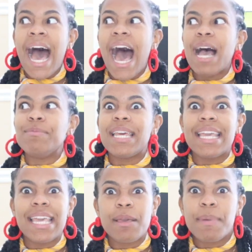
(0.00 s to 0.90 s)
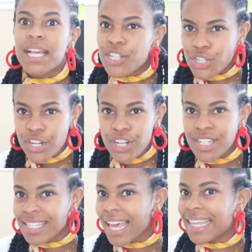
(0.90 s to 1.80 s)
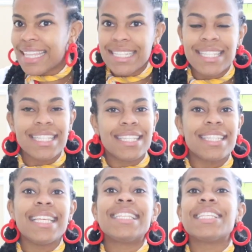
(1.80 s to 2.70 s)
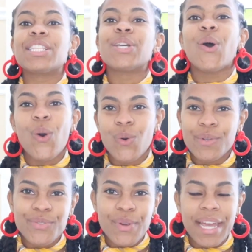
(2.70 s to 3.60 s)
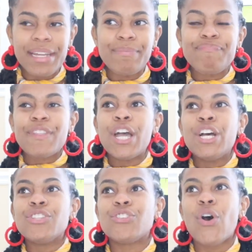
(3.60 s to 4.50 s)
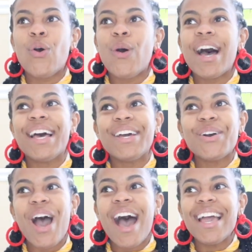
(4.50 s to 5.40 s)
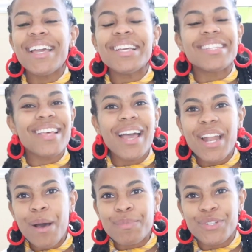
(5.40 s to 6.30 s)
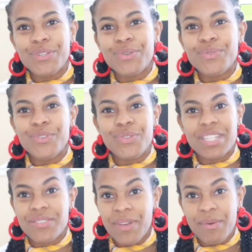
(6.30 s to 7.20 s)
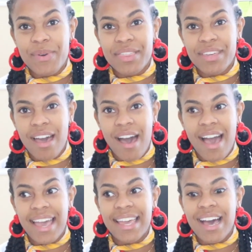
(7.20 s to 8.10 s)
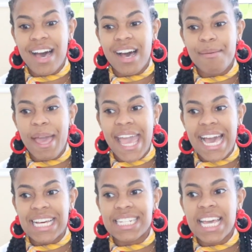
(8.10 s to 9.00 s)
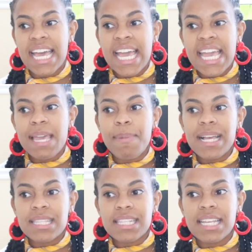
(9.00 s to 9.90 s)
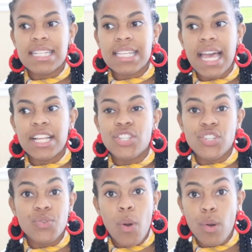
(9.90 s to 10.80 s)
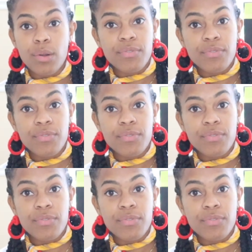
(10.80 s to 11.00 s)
I'm taking pictures. Like this is goals, right? So I sign up to do this event with the guy, and he basically is like, do you own a